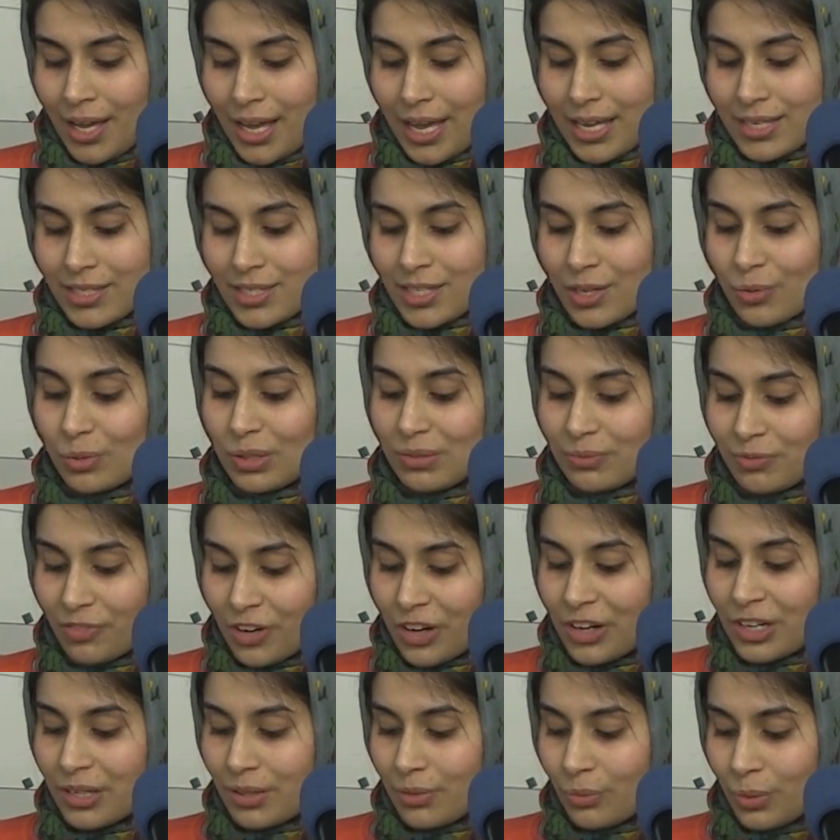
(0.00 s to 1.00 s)
And so we've
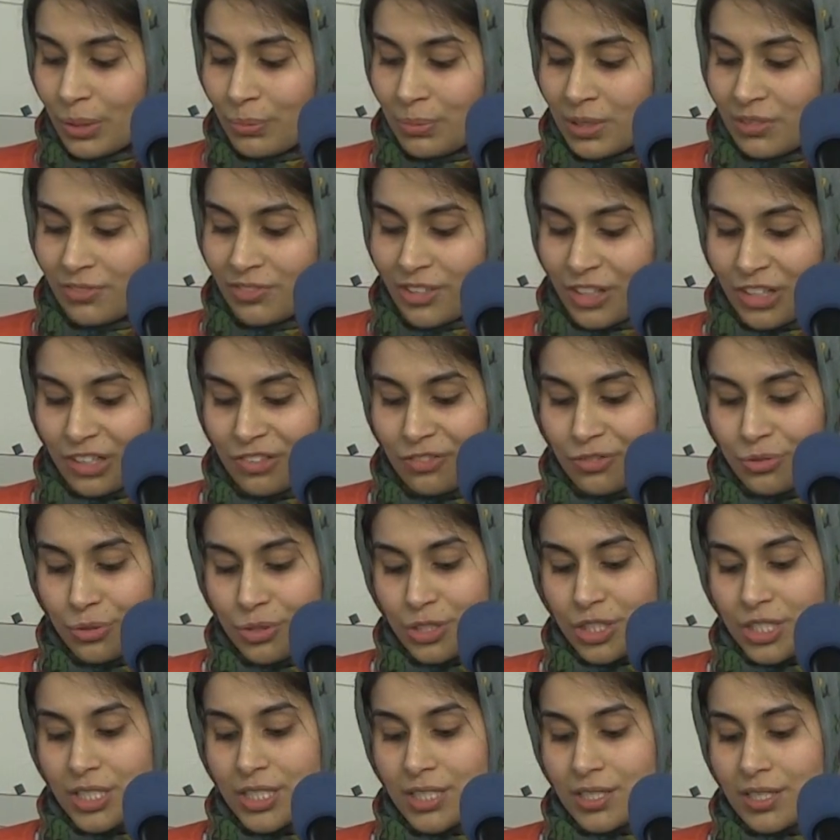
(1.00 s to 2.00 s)
been very
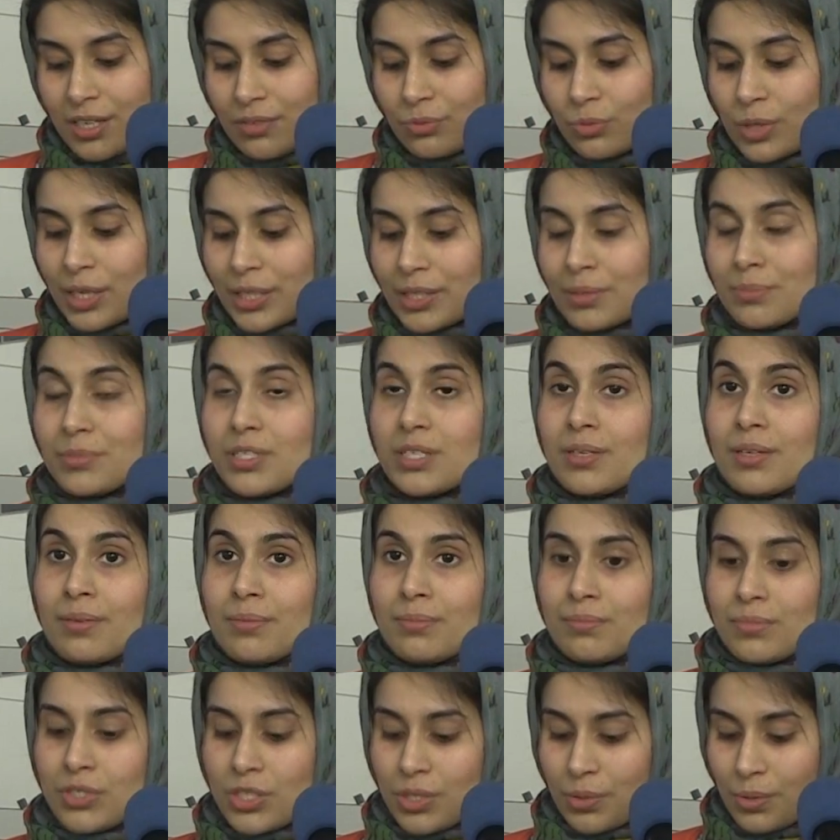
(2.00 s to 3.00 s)
fortunate to have welcomed
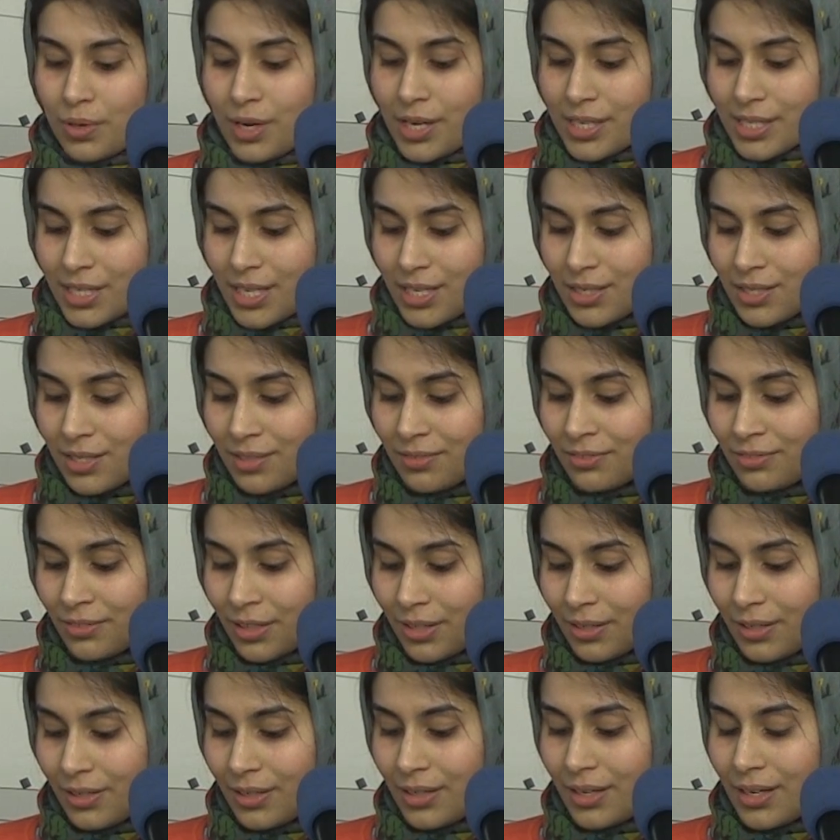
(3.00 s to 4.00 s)
him to our
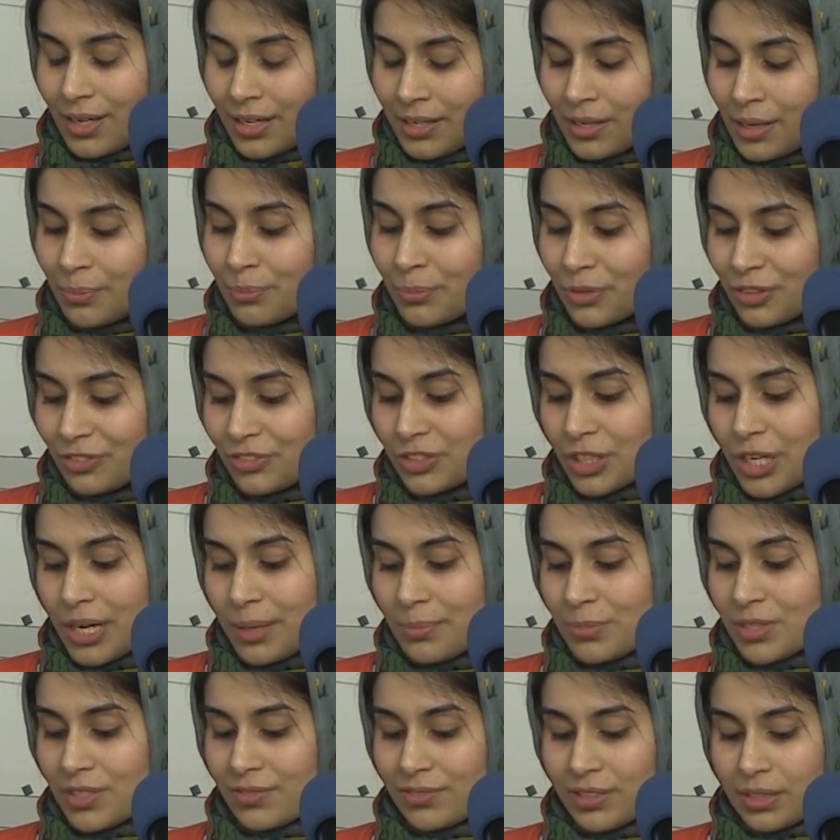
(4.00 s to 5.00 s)
centre a number of
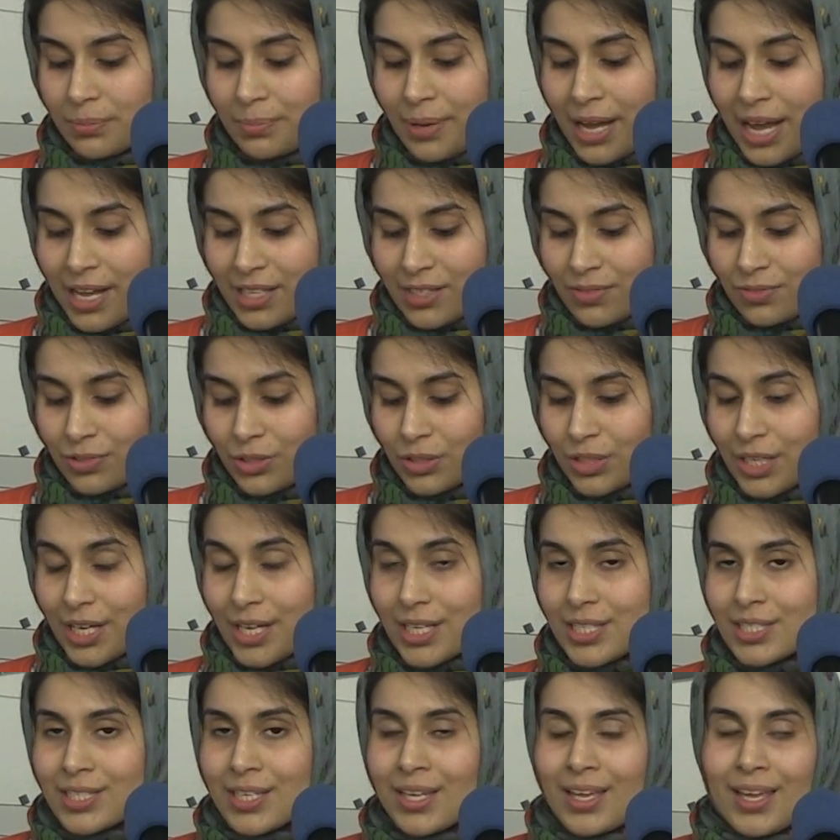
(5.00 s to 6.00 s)
times over the past few
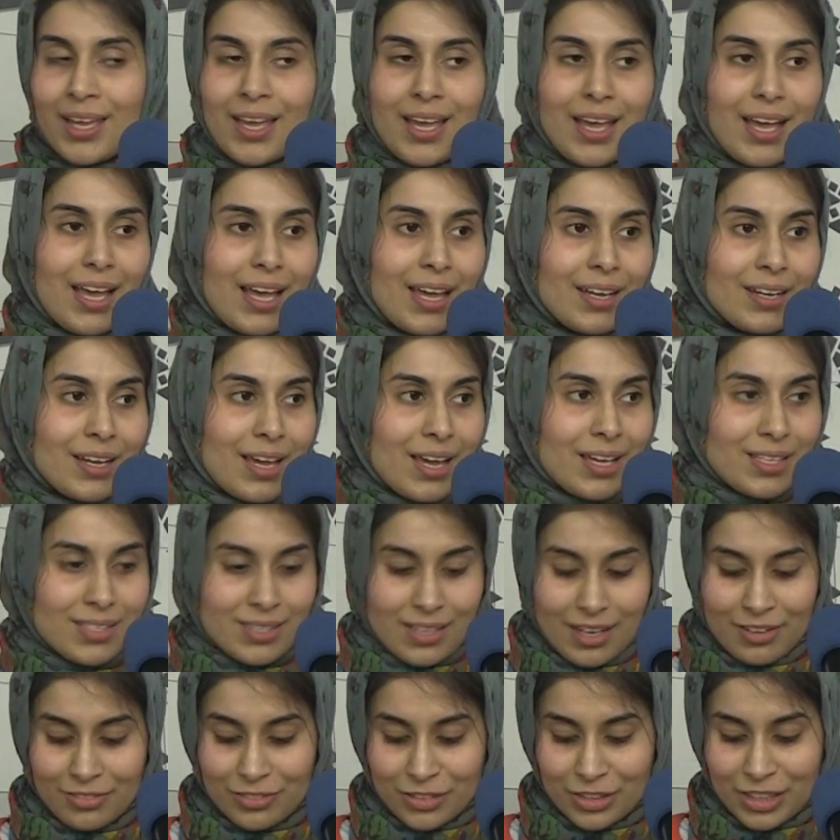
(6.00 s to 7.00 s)
years, and
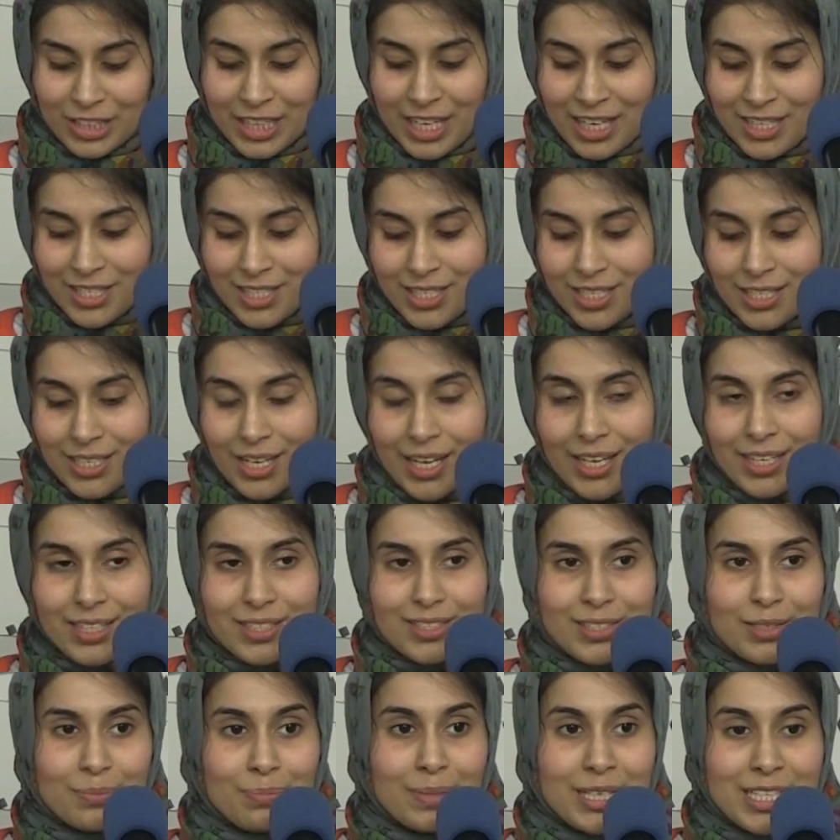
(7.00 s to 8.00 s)
as ever again
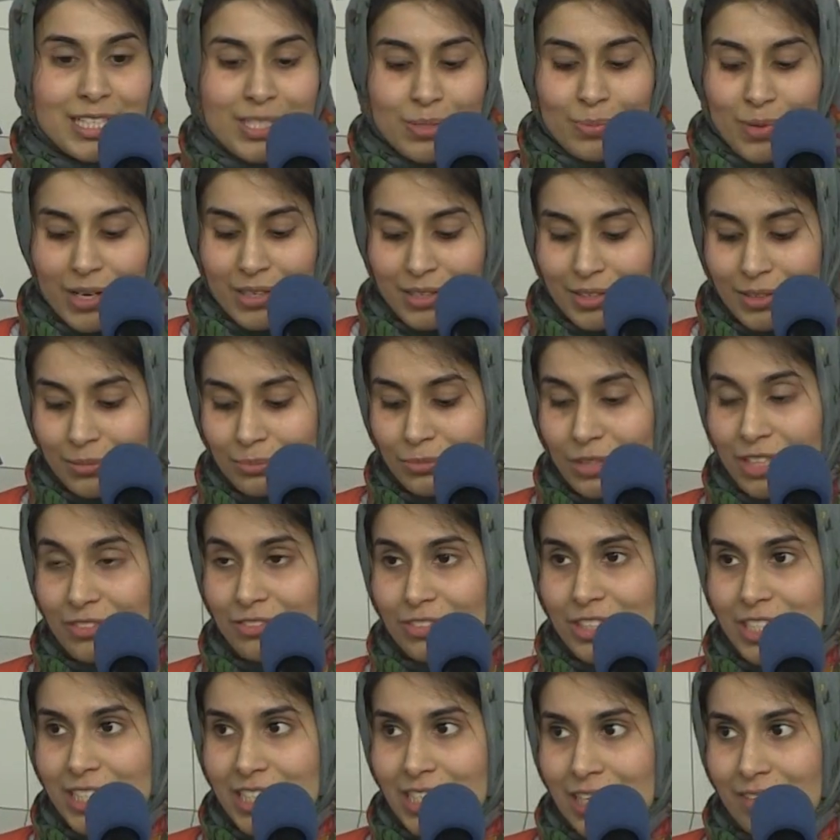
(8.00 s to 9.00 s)
today. So please welcome
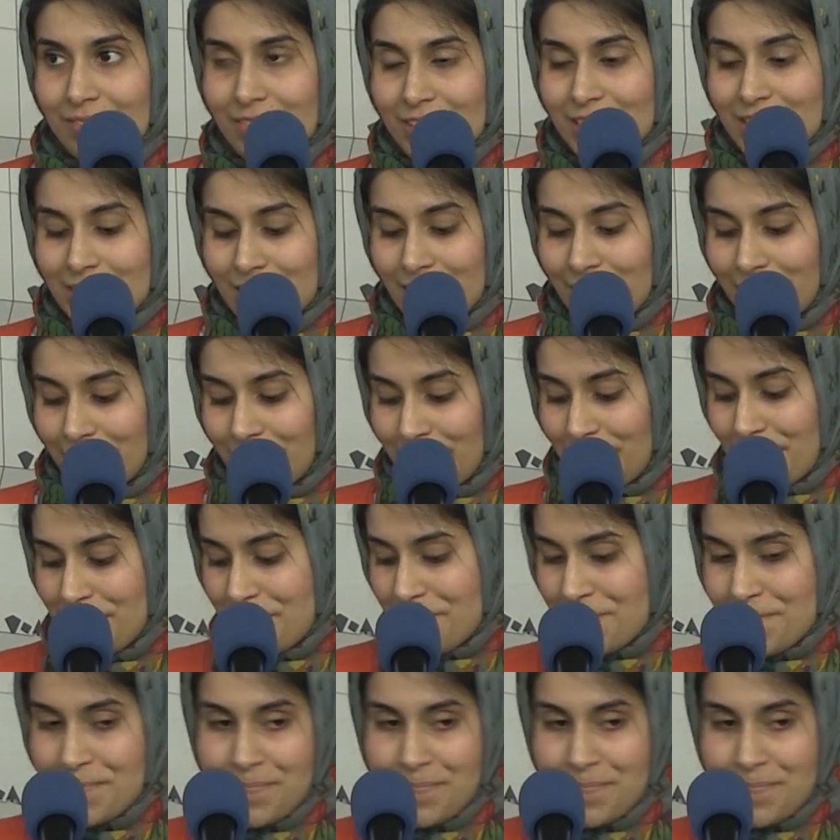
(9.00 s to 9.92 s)
Reverend David Tuck.